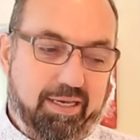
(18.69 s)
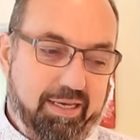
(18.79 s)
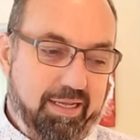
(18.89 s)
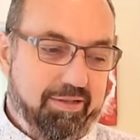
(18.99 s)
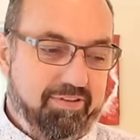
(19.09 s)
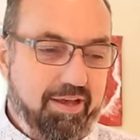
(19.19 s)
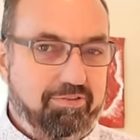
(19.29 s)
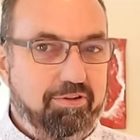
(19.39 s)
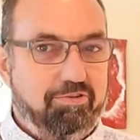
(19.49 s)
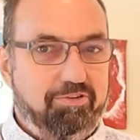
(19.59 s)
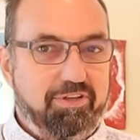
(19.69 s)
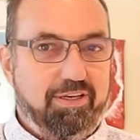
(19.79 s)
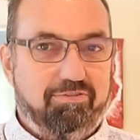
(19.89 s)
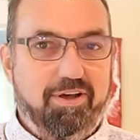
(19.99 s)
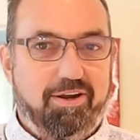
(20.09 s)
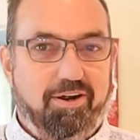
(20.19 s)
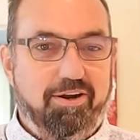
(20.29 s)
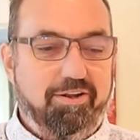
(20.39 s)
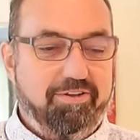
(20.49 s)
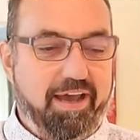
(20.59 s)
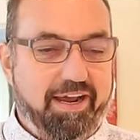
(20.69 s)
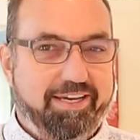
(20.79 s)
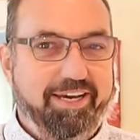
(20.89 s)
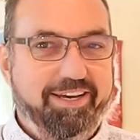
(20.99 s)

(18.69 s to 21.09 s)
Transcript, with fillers: and it sounds interesting, if not a heart attack.